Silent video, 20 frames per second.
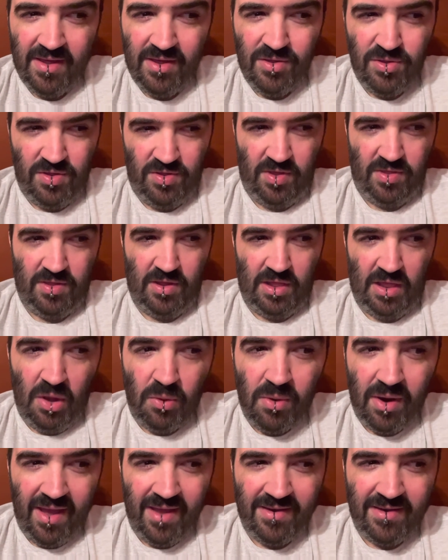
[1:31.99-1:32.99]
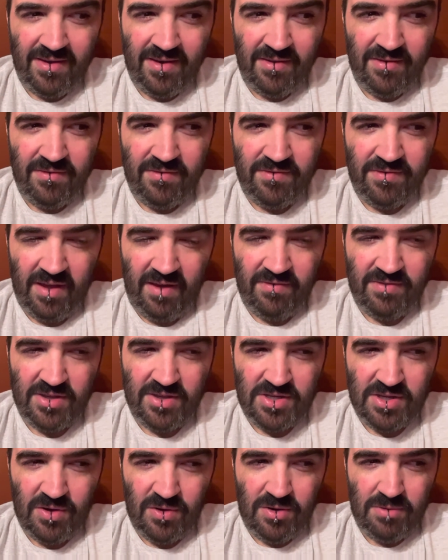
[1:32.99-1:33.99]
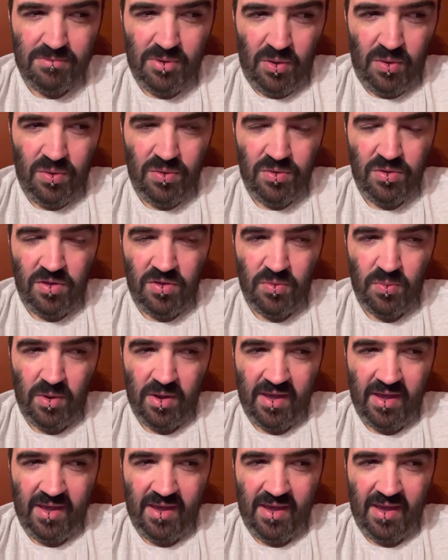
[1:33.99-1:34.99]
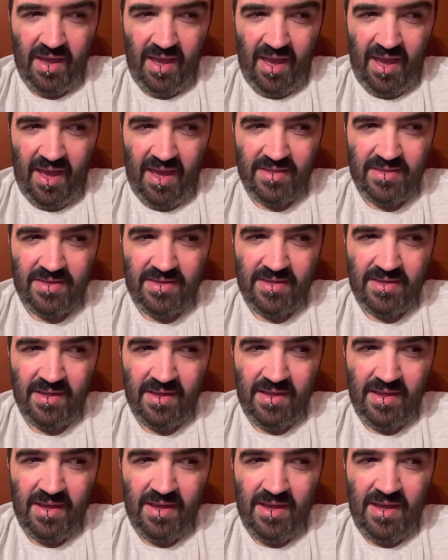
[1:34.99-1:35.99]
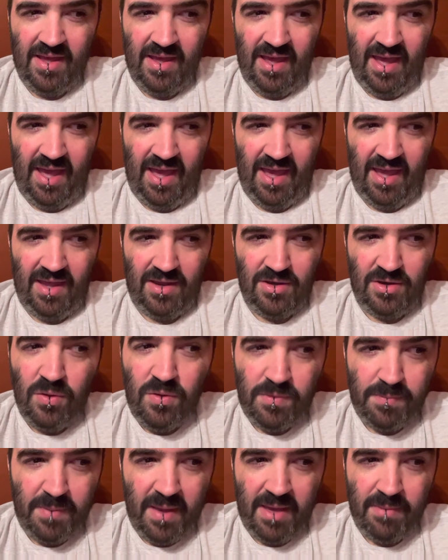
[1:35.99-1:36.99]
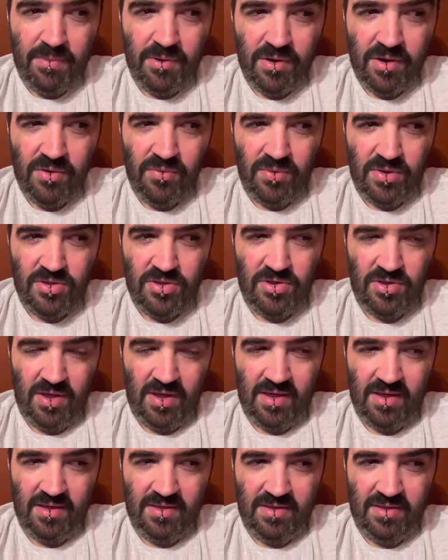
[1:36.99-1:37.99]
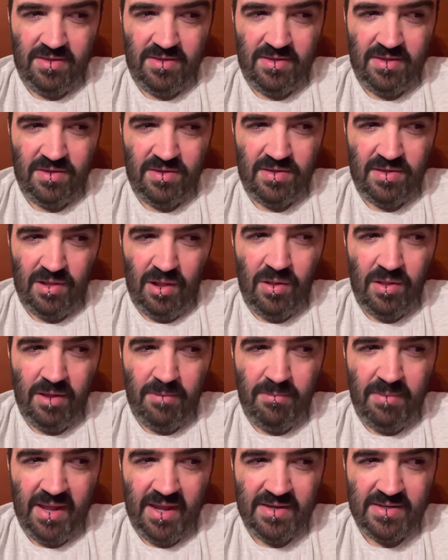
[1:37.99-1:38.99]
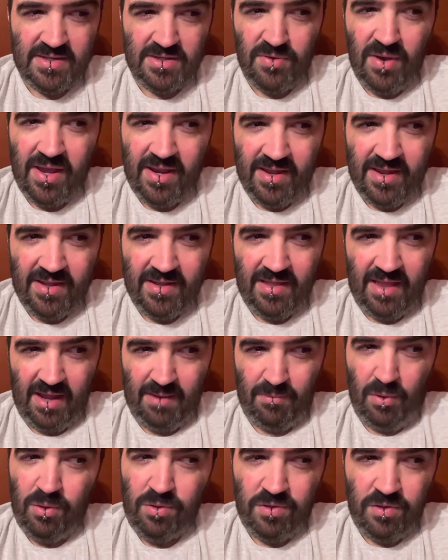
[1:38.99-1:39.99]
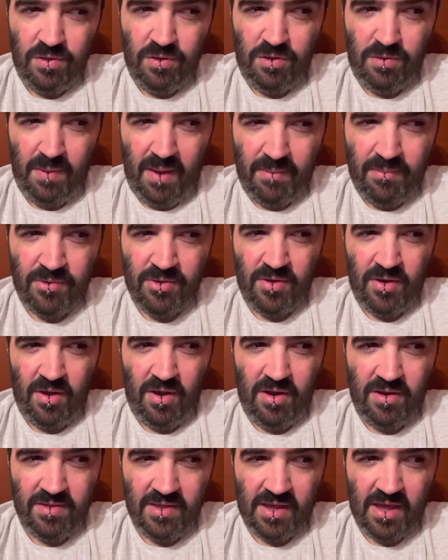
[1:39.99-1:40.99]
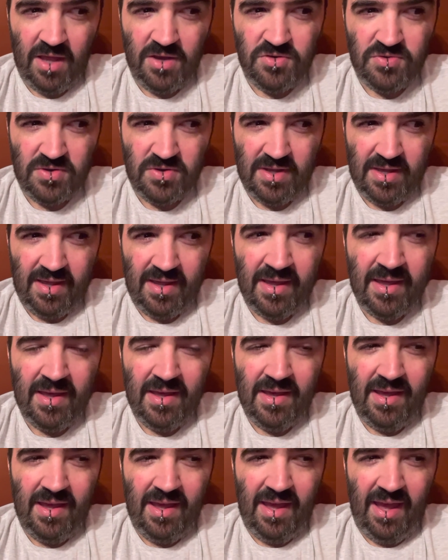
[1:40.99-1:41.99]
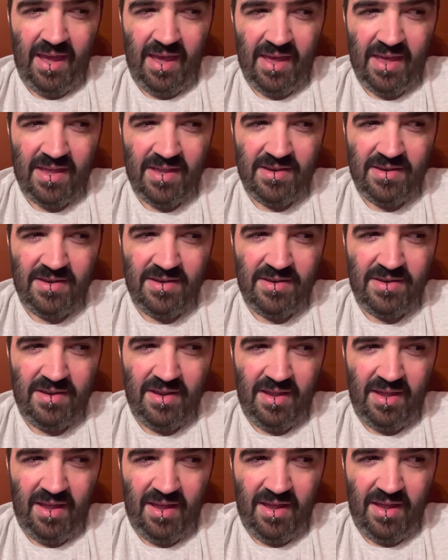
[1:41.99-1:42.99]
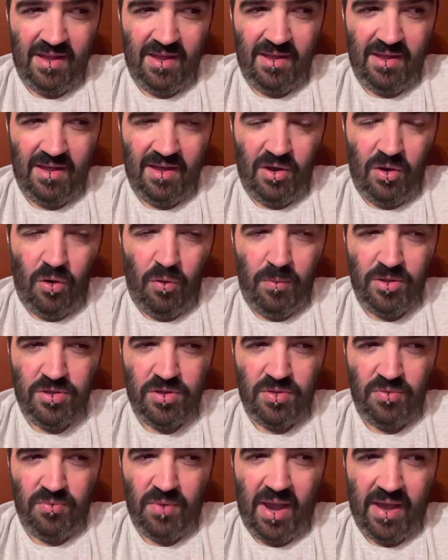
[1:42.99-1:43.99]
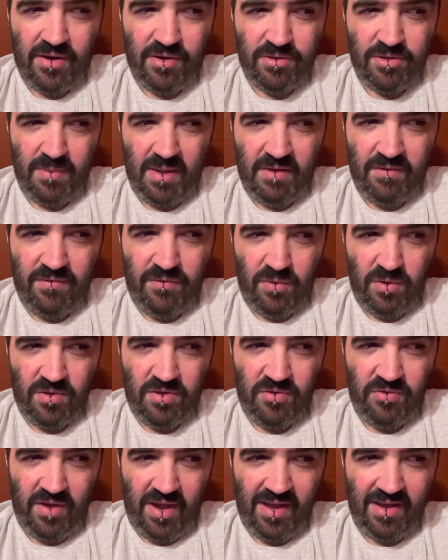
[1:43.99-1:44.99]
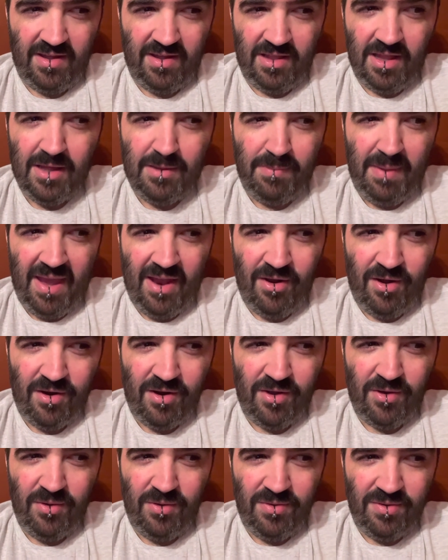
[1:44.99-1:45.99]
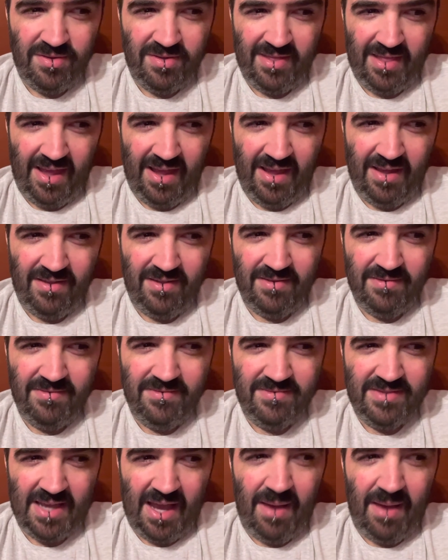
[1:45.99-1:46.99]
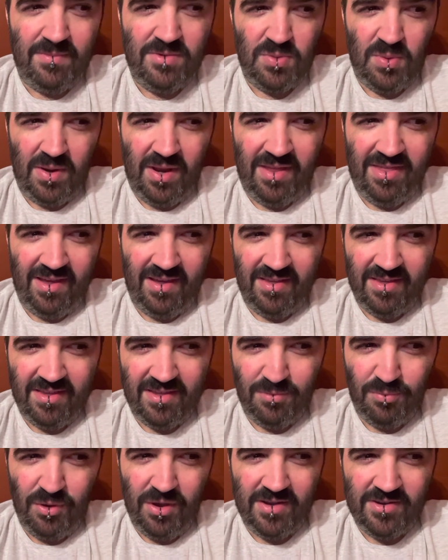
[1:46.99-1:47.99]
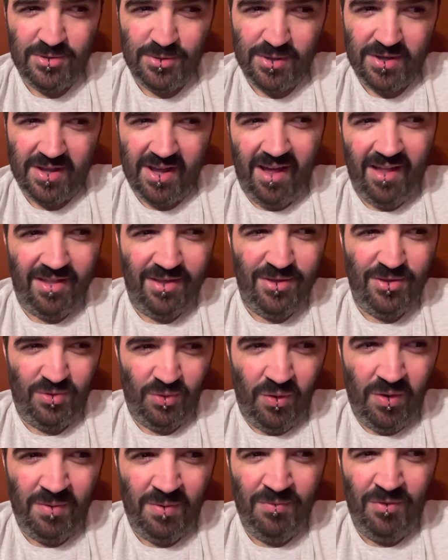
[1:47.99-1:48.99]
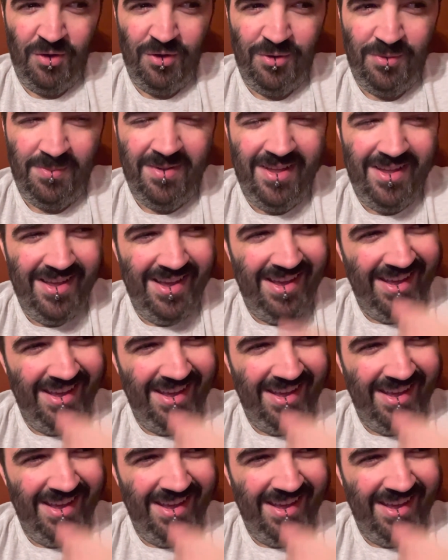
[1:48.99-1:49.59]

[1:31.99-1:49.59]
She's on the lower end of the totem pole. She's working at a newspaper, which is slowly being degraded, like most newspapers are in the country. And a whole bunch of the writers are being forced to write clickbait articles, like top 20 things to bring to your college dorm room.